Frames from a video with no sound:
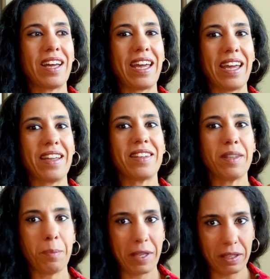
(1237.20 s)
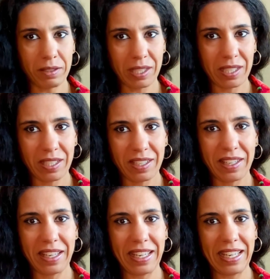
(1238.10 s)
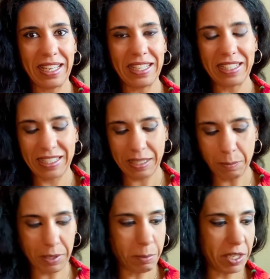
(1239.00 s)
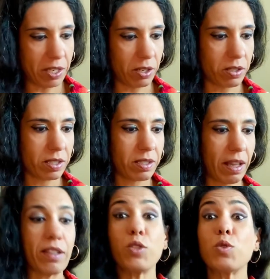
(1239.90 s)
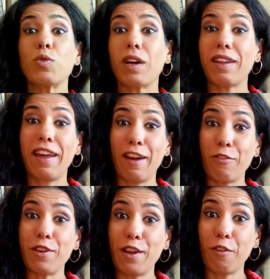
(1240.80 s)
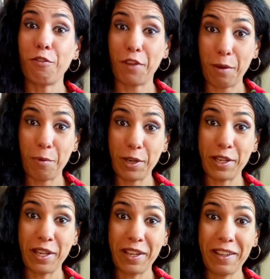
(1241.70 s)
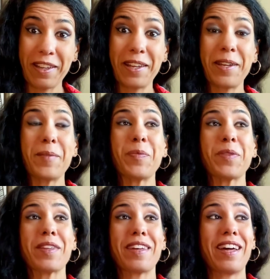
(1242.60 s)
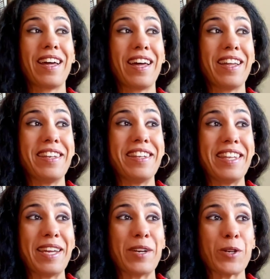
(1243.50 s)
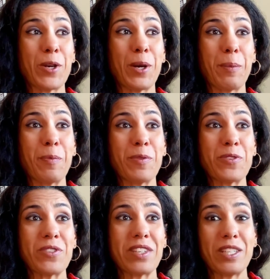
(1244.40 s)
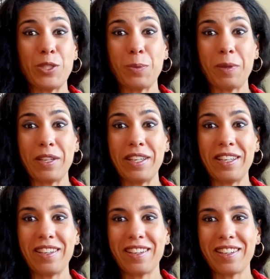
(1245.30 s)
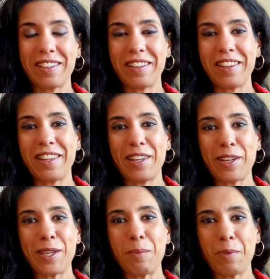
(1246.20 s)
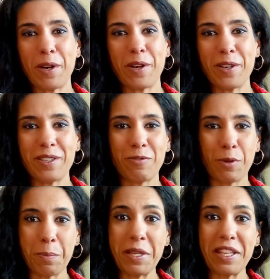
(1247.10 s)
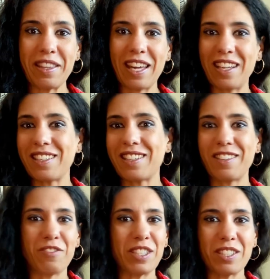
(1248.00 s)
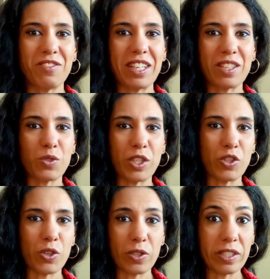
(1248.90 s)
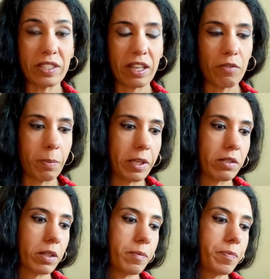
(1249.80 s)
add the belt is simply because I do not have enough fabric. And there comes into play the lucky part for me that the Vincent Vega trench coat doesn't have a belt.